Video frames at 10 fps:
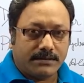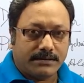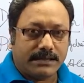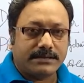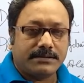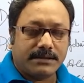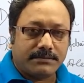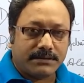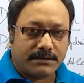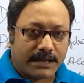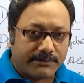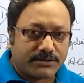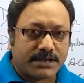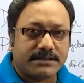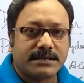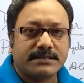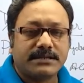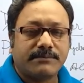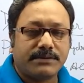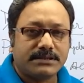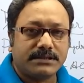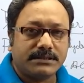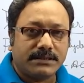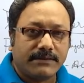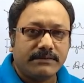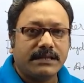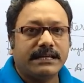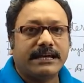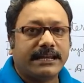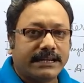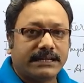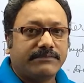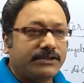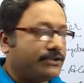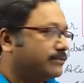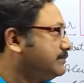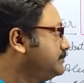That is, the adipocyte cells are present in the connective tissue.